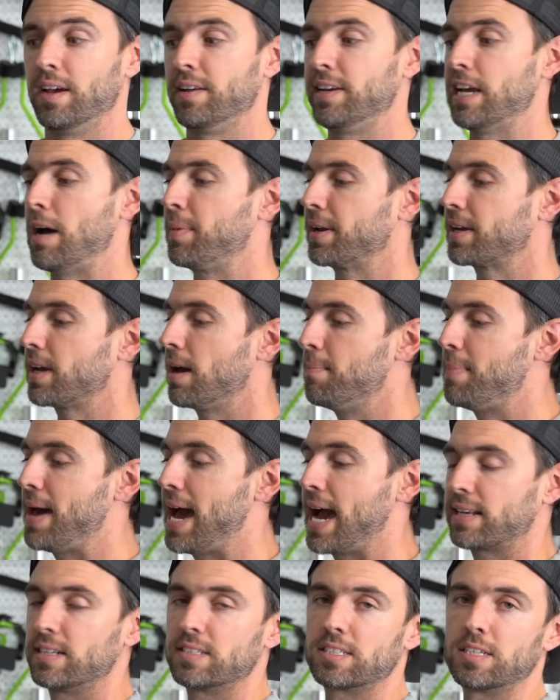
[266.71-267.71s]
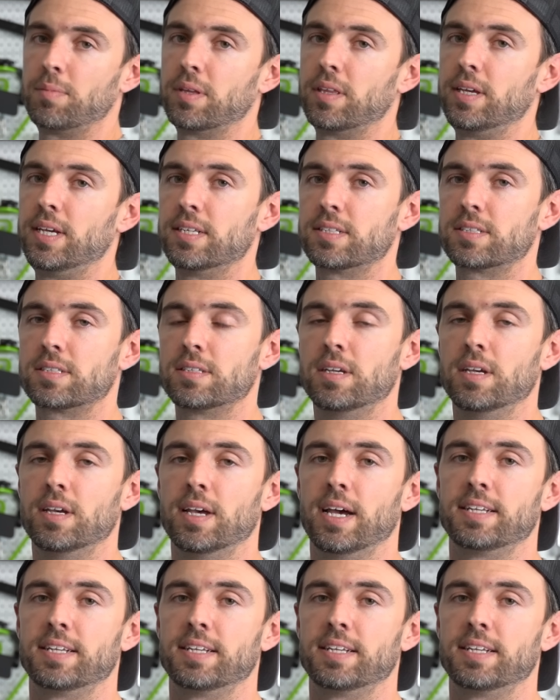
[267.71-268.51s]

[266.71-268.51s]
Now I'm gonna come back to some of these